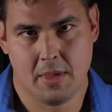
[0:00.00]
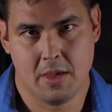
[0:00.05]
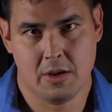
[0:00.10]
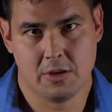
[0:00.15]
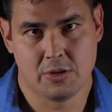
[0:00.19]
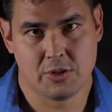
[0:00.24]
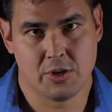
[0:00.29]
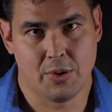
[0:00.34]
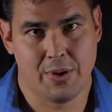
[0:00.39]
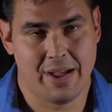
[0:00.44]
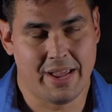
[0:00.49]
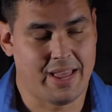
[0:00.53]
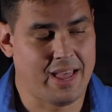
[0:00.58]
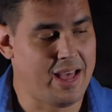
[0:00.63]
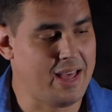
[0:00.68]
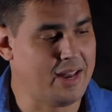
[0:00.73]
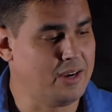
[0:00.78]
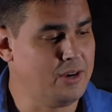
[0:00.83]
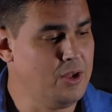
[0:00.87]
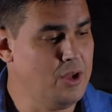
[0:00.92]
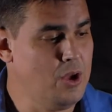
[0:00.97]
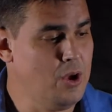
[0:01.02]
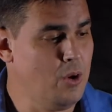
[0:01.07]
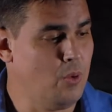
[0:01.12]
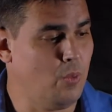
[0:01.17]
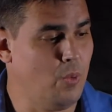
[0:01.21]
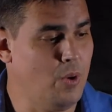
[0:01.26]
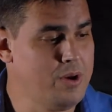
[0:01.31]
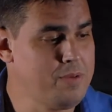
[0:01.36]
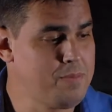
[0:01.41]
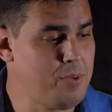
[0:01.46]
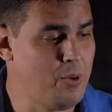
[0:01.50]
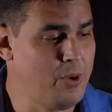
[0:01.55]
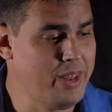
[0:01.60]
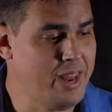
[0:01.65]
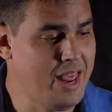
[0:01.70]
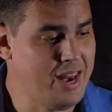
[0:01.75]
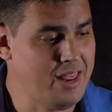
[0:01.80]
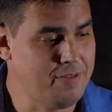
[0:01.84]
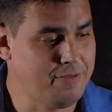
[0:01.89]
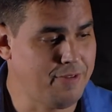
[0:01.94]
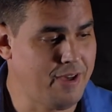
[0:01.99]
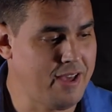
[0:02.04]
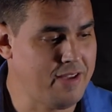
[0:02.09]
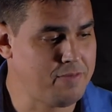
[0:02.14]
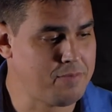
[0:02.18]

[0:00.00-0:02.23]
So I got one point eight five